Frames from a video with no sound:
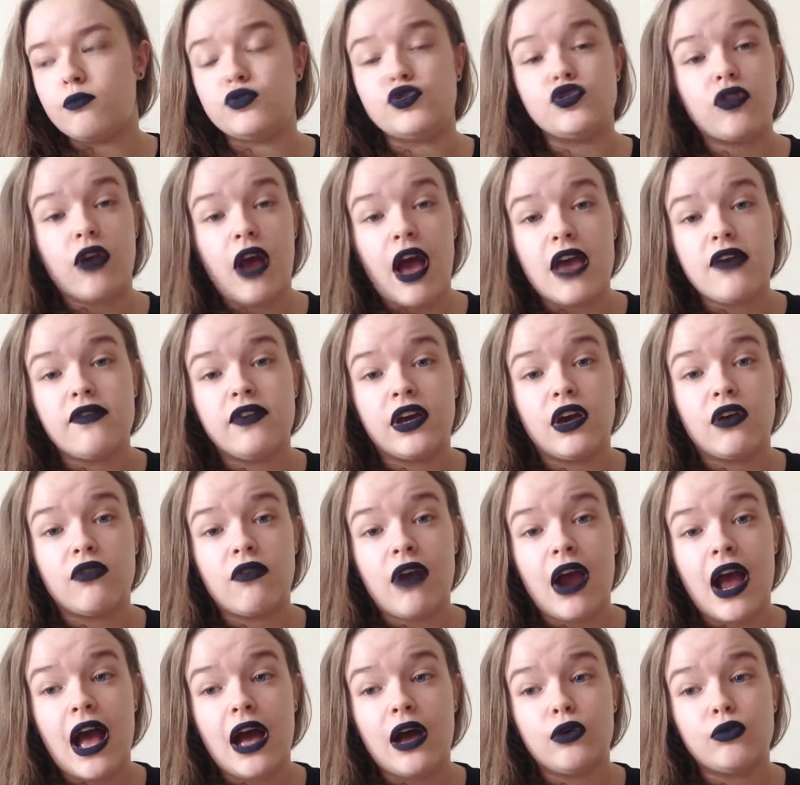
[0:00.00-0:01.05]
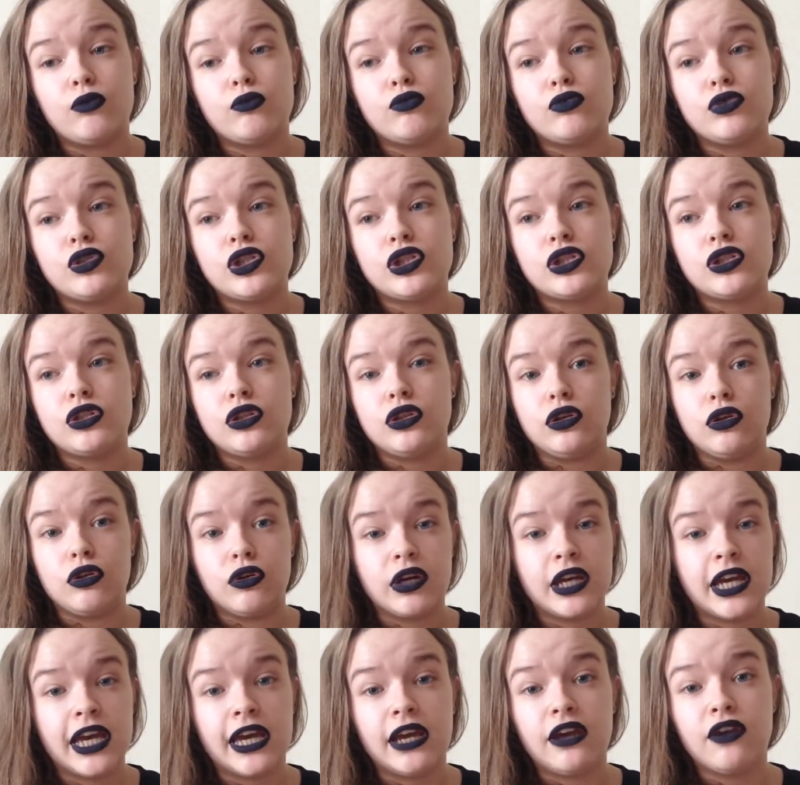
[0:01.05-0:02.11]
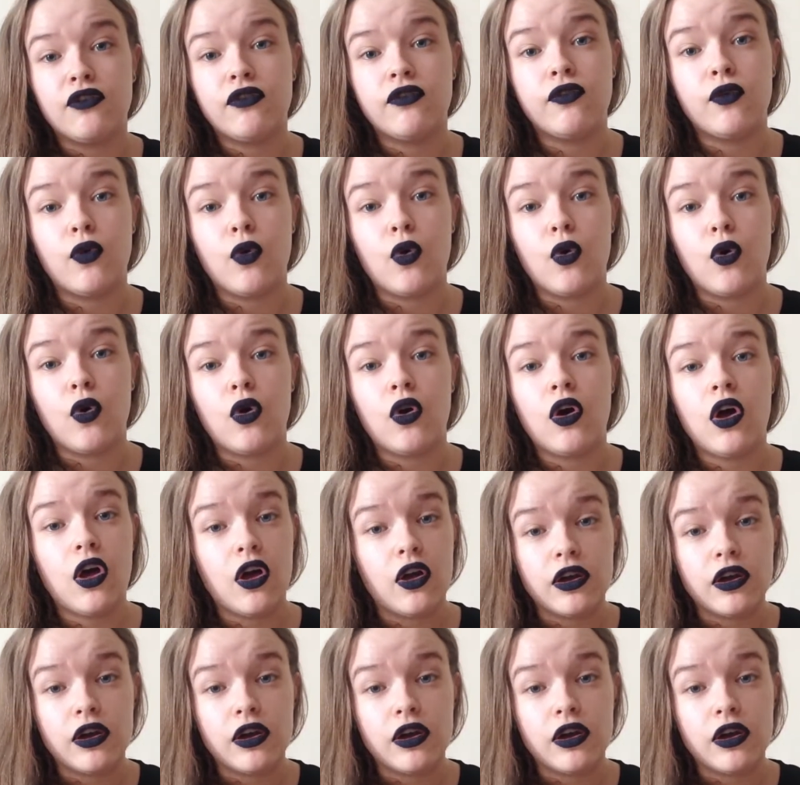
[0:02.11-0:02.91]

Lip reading: driving around looking for